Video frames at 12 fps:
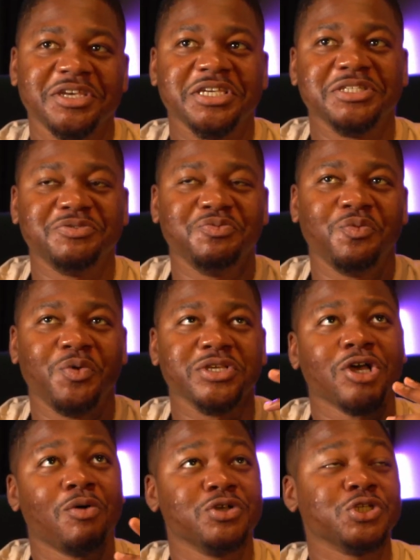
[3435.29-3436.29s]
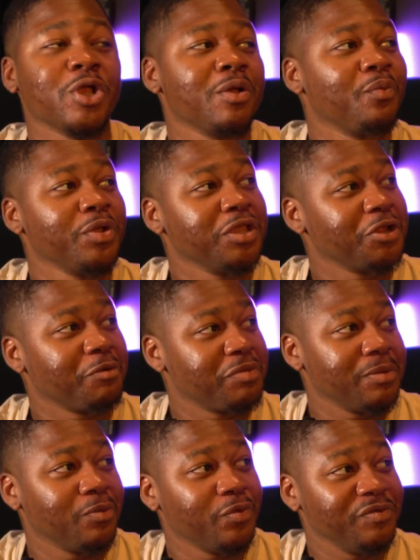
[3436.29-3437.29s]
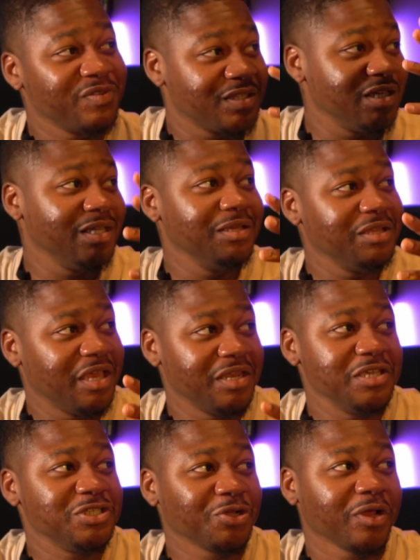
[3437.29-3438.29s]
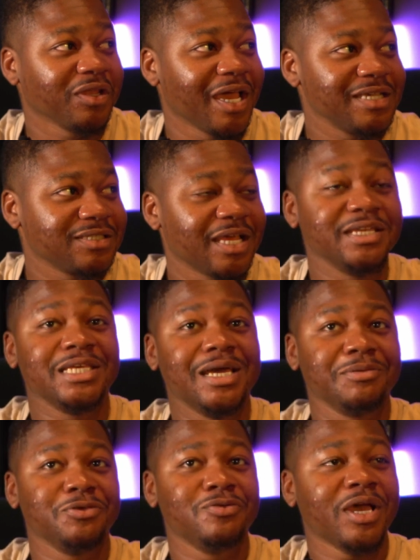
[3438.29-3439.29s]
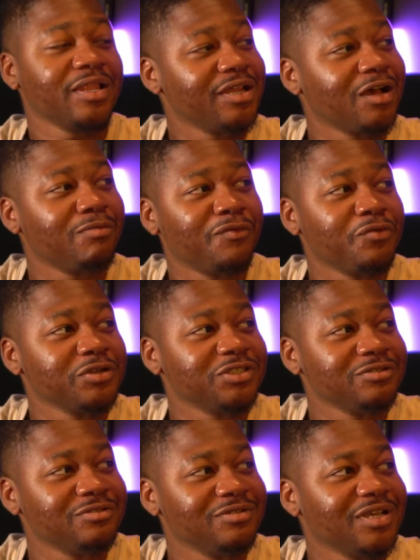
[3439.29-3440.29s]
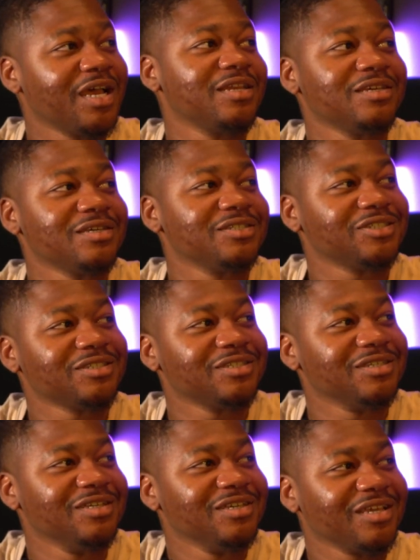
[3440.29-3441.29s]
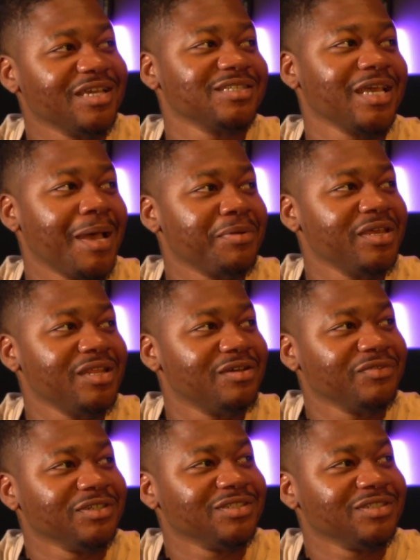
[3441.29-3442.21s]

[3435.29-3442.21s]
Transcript: It's it's always great when we hear people we've seen in these certain lights. Like damn, you got laid off before too. Goddamn shit. Guess it can happen to any of